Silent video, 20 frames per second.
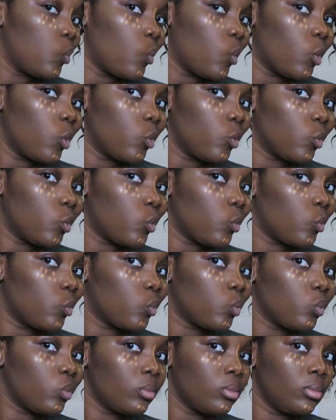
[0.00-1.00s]
I don't know.
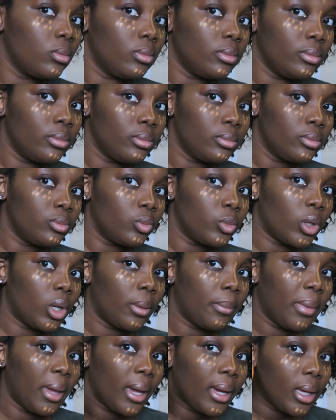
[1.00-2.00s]
Mm-hmm. When I
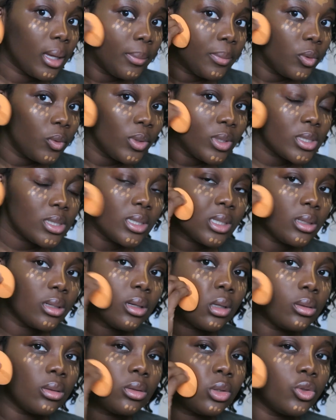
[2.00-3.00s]
back up, you can see it
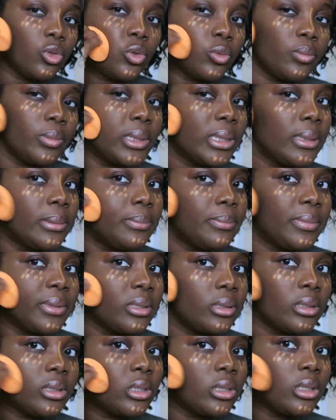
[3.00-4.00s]
a little bit
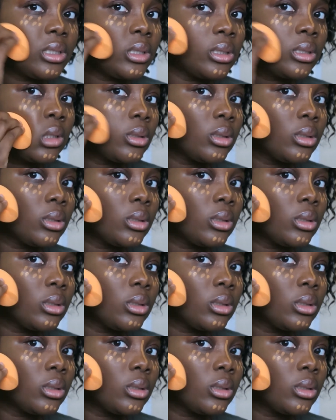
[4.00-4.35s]
better.